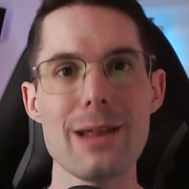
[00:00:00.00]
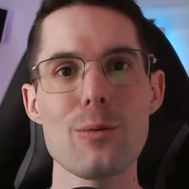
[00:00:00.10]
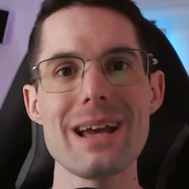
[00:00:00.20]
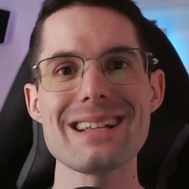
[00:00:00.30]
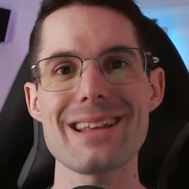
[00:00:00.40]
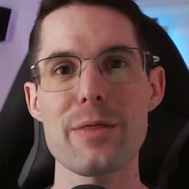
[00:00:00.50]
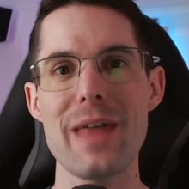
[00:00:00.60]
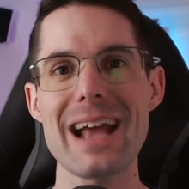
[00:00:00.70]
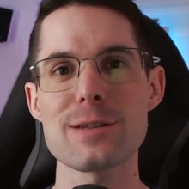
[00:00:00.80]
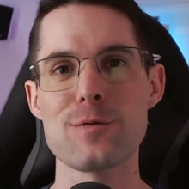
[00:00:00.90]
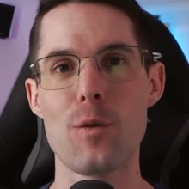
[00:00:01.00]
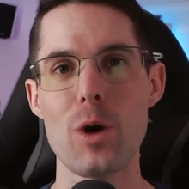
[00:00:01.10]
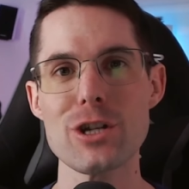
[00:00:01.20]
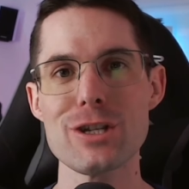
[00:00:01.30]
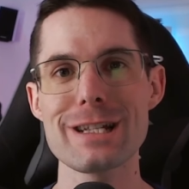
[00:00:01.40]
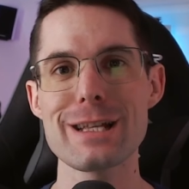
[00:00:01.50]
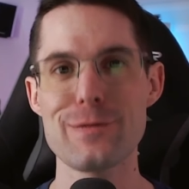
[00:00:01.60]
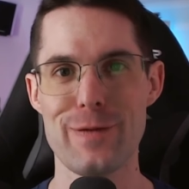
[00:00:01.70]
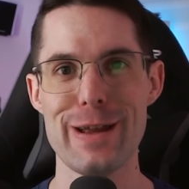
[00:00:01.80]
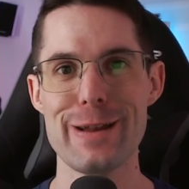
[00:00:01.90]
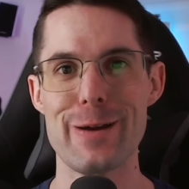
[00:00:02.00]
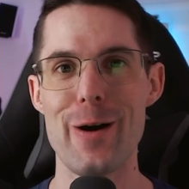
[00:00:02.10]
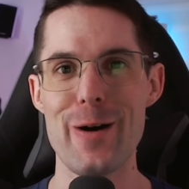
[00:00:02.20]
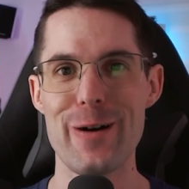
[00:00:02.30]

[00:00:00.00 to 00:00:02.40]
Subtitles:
Anyways, thanks for watching this video.